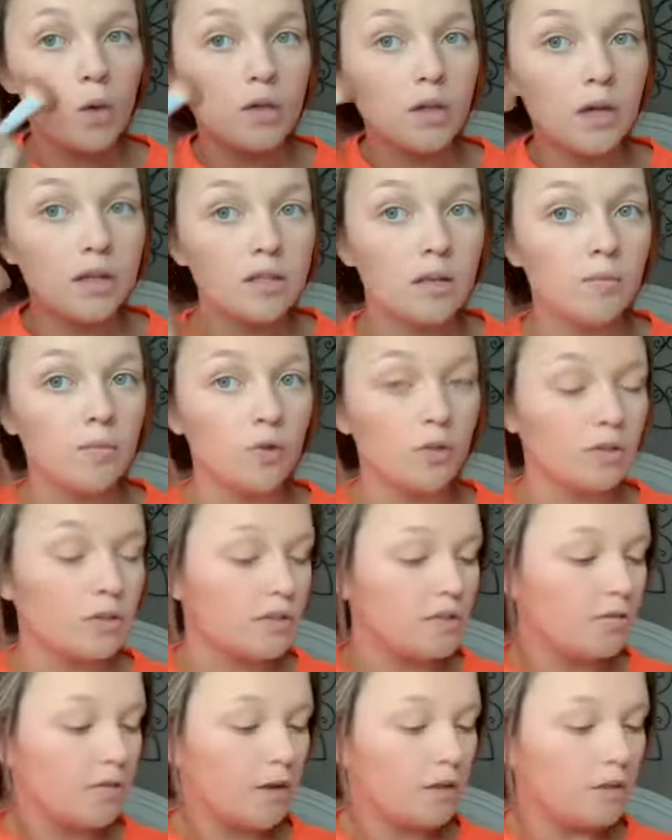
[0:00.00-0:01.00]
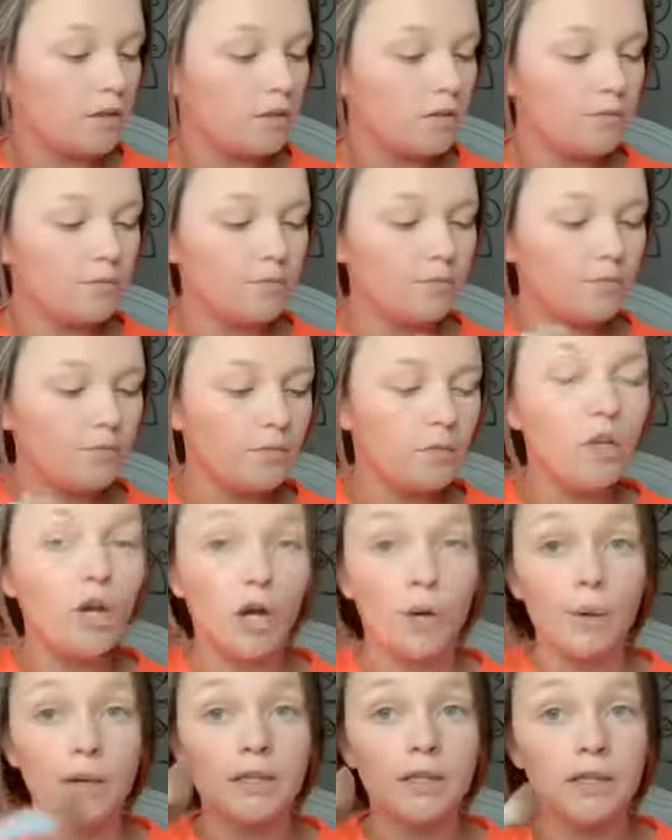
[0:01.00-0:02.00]
Yes, I'm doing this fast.
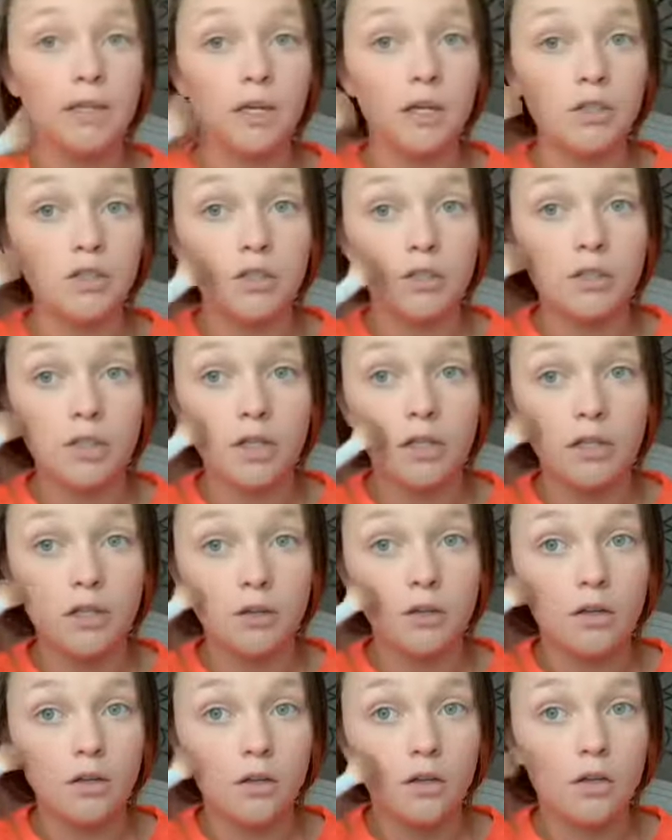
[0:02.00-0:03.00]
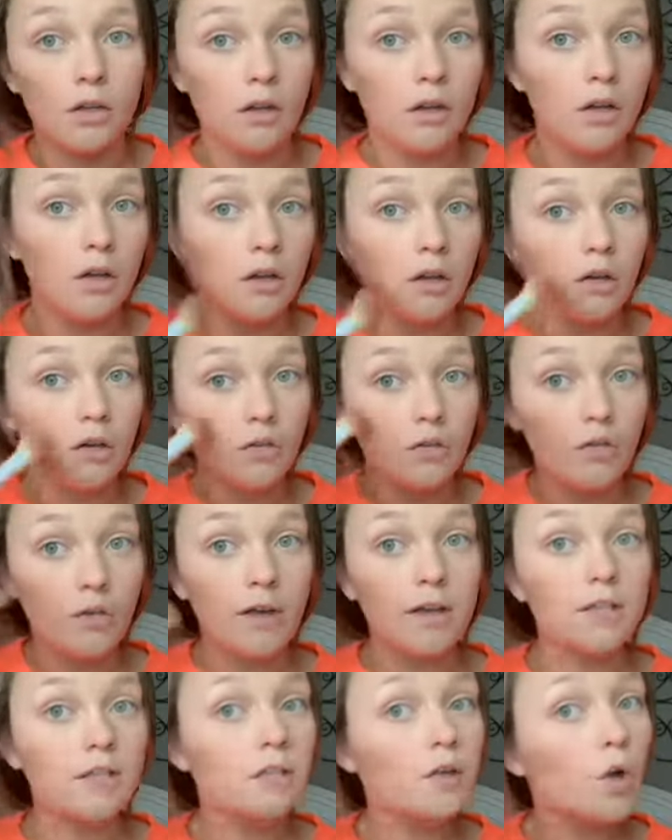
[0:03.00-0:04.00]
No, I did not just hit the
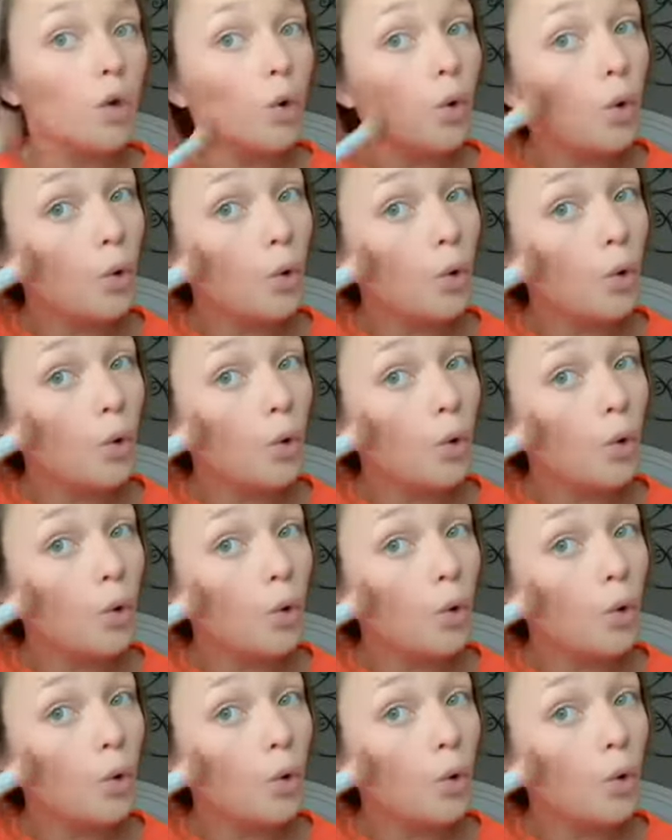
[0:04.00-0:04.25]
fast